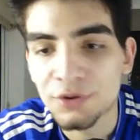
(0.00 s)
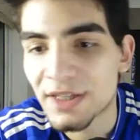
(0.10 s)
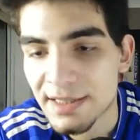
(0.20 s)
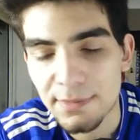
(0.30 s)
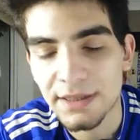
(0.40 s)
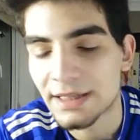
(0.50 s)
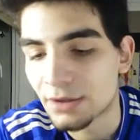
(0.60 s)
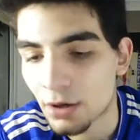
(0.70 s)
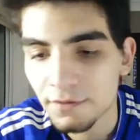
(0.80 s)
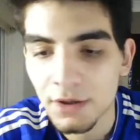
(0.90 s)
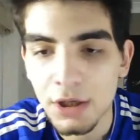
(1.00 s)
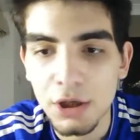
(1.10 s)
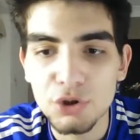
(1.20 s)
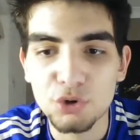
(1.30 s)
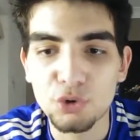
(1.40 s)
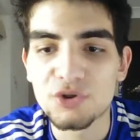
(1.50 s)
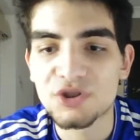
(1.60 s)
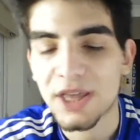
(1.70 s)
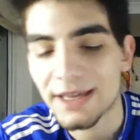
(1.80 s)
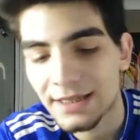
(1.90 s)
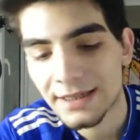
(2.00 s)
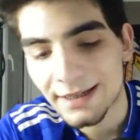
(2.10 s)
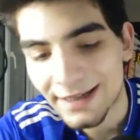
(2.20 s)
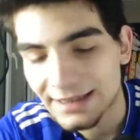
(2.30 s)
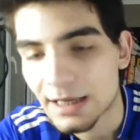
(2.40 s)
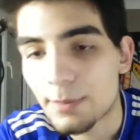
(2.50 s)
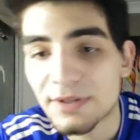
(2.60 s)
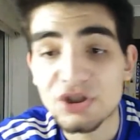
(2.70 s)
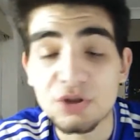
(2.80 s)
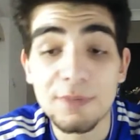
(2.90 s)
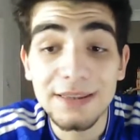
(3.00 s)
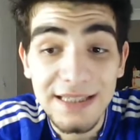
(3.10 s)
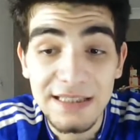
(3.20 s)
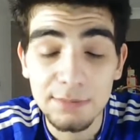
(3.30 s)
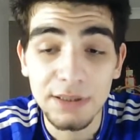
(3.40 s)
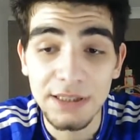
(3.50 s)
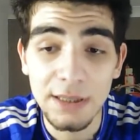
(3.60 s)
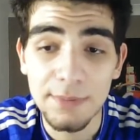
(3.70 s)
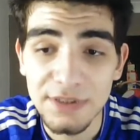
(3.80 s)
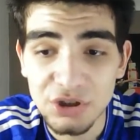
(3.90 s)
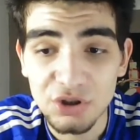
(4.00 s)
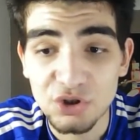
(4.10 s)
disciplined enough to stay in their position, be disciplined in their position.